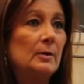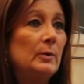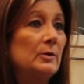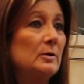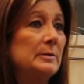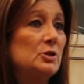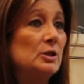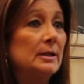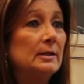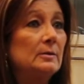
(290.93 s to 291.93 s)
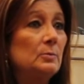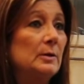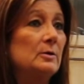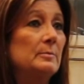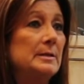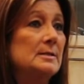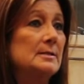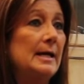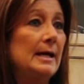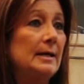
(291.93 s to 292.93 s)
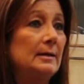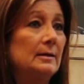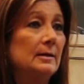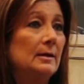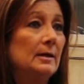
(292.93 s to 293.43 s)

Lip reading: Whether it be chicken, whether it be steak,